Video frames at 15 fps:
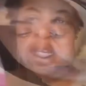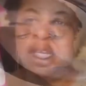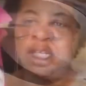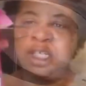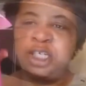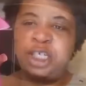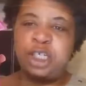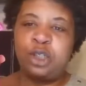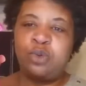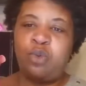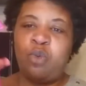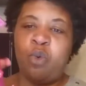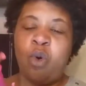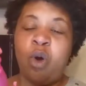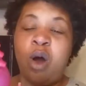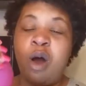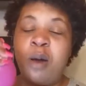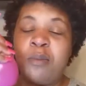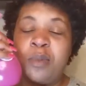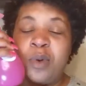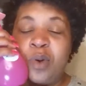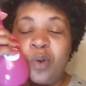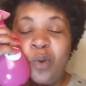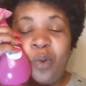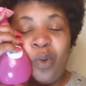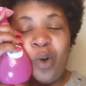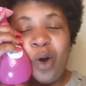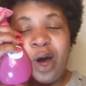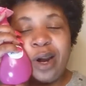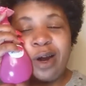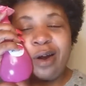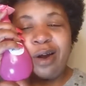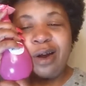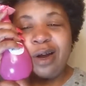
is just warm water